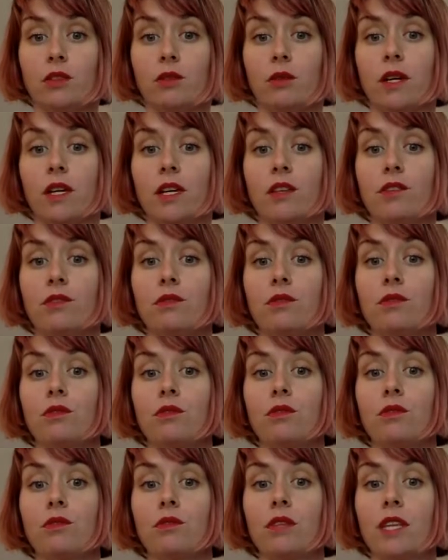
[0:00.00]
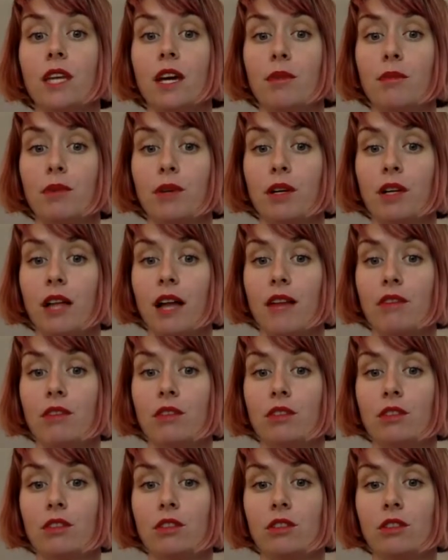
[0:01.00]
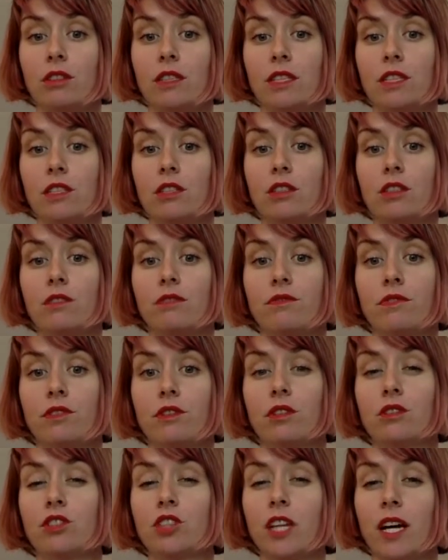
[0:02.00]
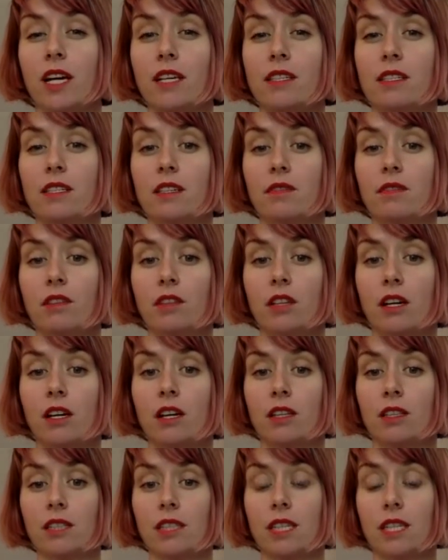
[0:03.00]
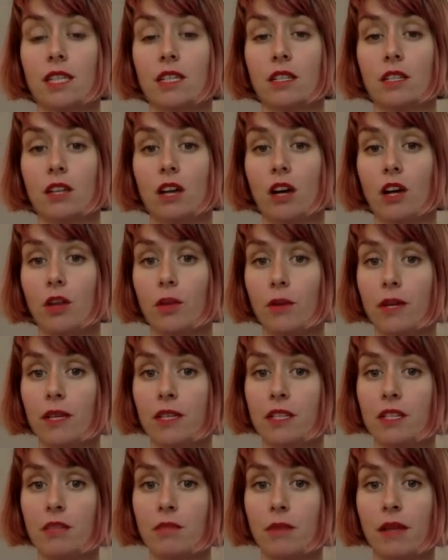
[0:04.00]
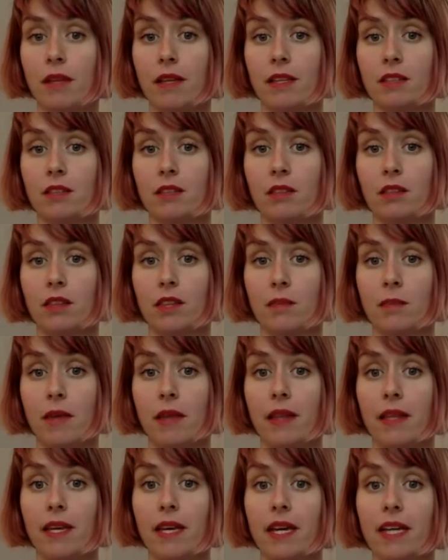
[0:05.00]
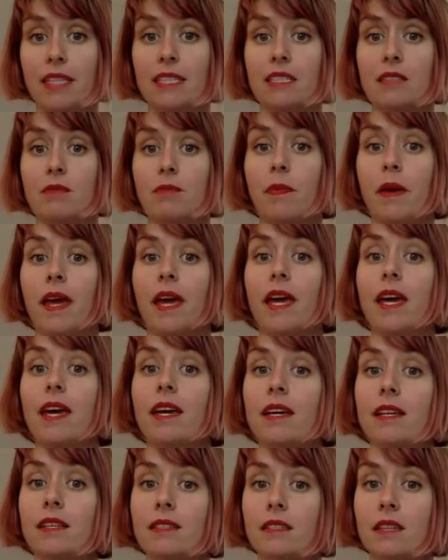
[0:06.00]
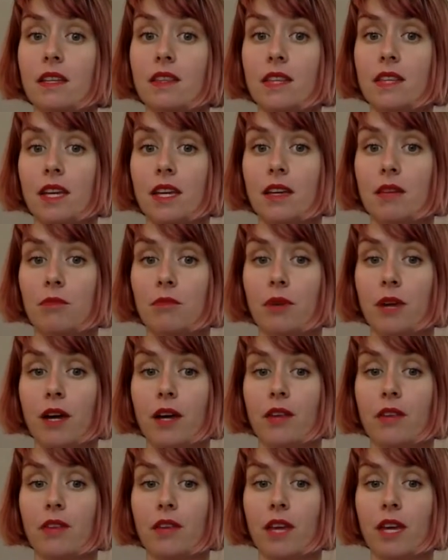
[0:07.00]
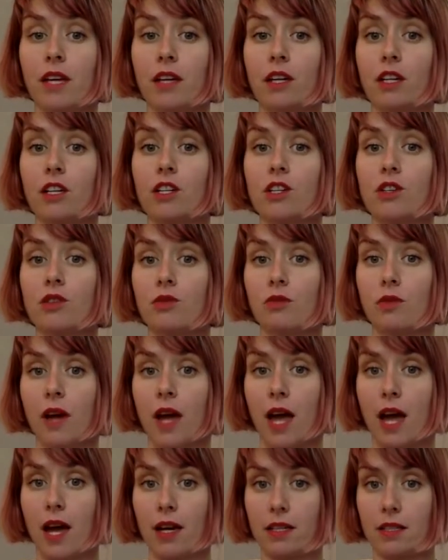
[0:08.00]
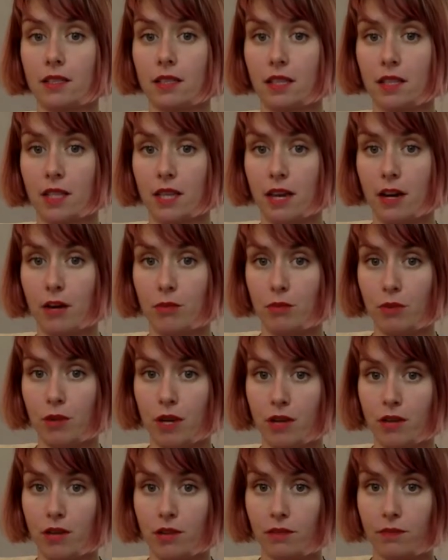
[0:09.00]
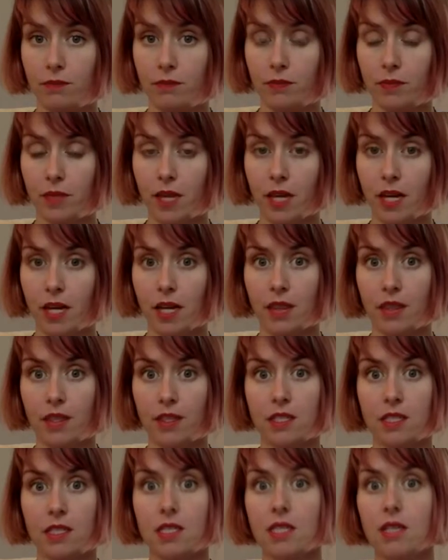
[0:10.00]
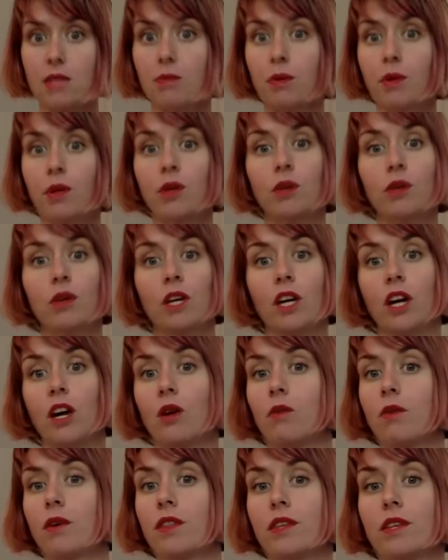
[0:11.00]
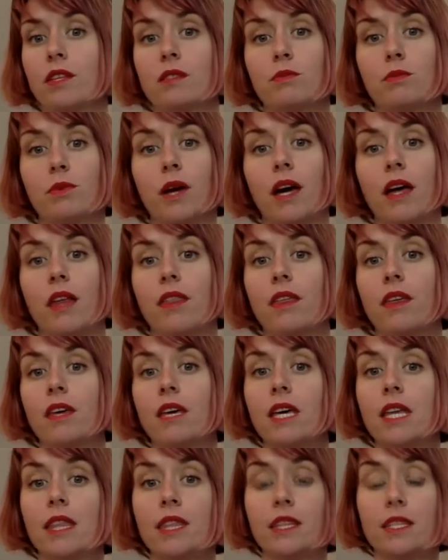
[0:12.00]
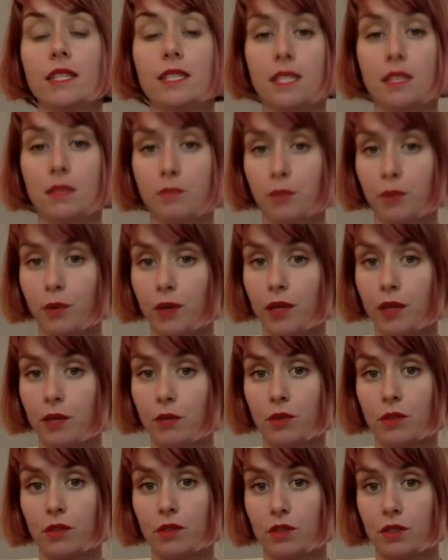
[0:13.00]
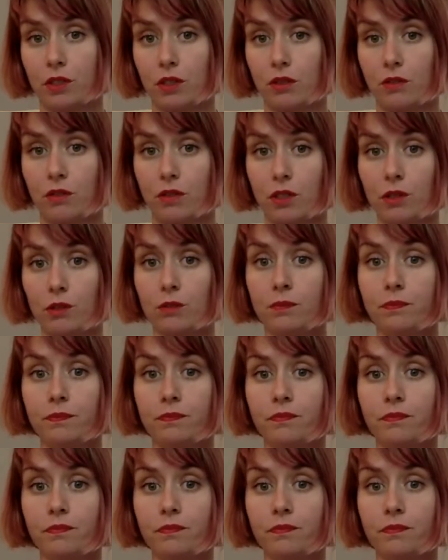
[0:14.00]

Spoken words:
going through the upper clavicle into the full chest of the lungs and in all the way into the belly so that the belly expands on the in breath and contracts on the out breath. And the deeper you can go with this breath, the deeper it will serve you